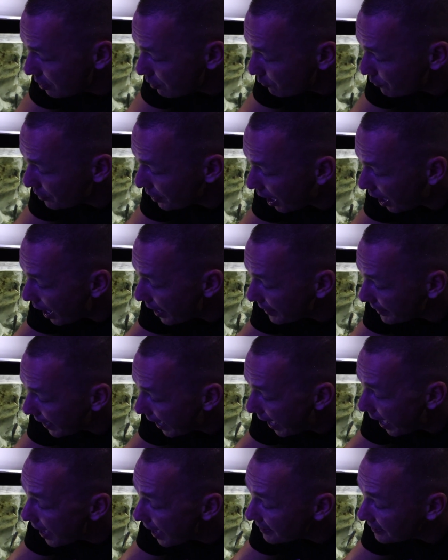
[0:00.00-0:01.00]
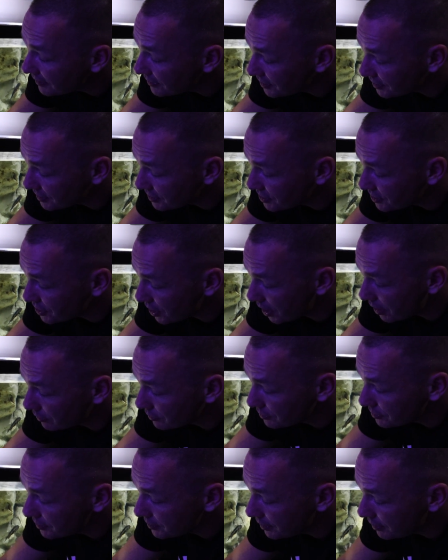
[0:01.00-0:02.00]
When I added these
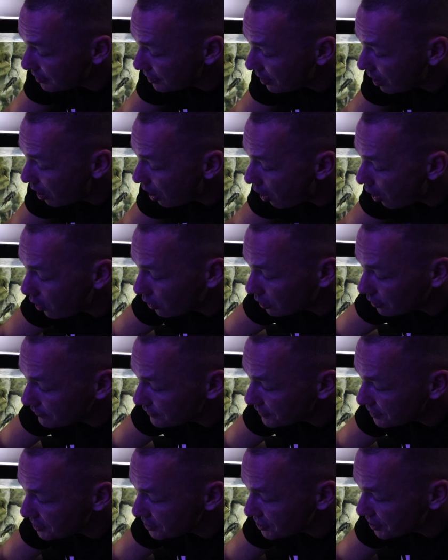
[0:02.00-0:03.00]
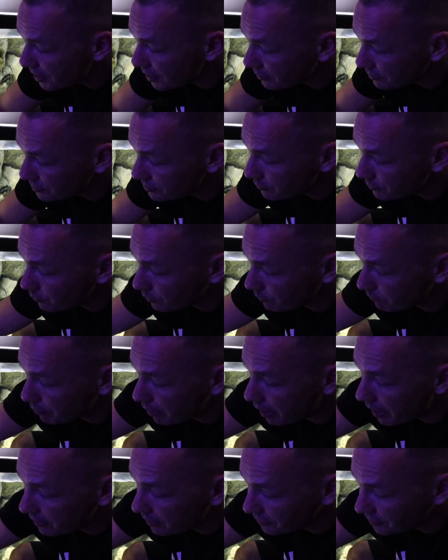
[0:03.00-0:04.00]
shells, all of these shells were
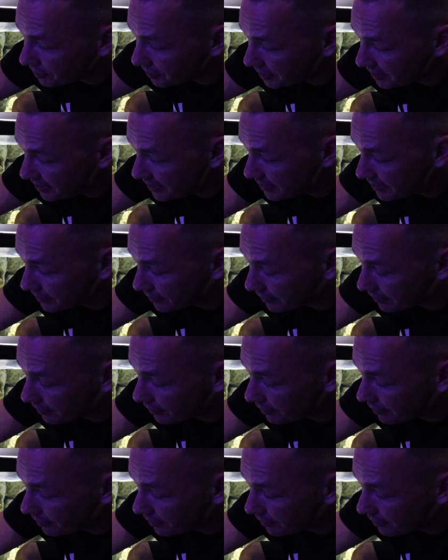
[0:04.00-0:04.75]
piled here.